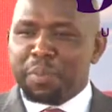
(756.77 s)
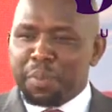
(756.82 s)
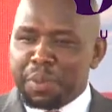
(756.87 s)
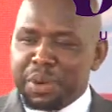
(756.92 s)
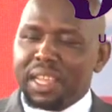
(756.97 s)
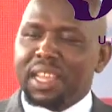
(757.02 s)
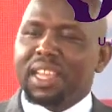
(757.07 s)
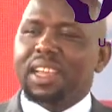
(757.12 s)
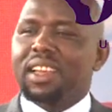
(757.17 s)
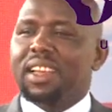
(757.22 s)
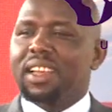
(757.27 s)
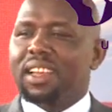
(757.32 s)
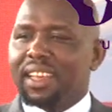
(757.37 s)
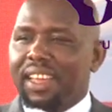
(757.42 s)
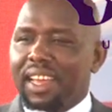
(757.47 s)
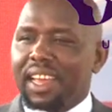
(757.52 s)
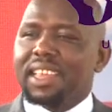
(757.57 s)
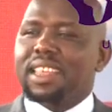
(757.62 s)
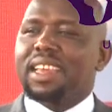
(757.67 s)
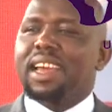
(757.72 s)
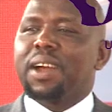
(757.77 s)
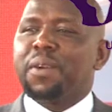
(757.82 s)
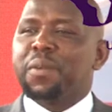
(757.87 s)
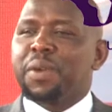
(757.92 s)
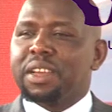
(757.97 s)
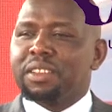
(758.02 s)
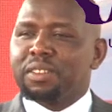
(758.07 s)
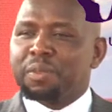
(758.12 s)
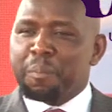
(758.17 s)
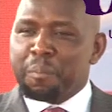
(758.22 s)
bring Kenya
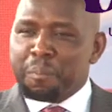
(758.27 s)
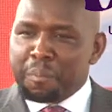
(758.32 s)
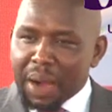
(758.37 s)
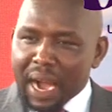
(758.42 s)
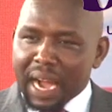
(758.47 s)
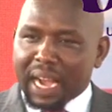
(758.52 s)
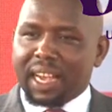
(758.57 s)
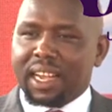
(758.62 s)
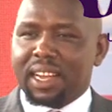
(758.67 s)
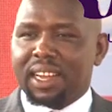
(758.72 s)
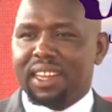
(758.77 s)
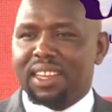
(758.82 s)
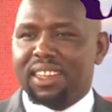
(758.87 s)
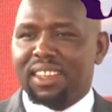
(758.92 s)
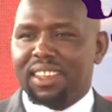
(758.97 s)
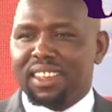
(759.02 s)
Airways back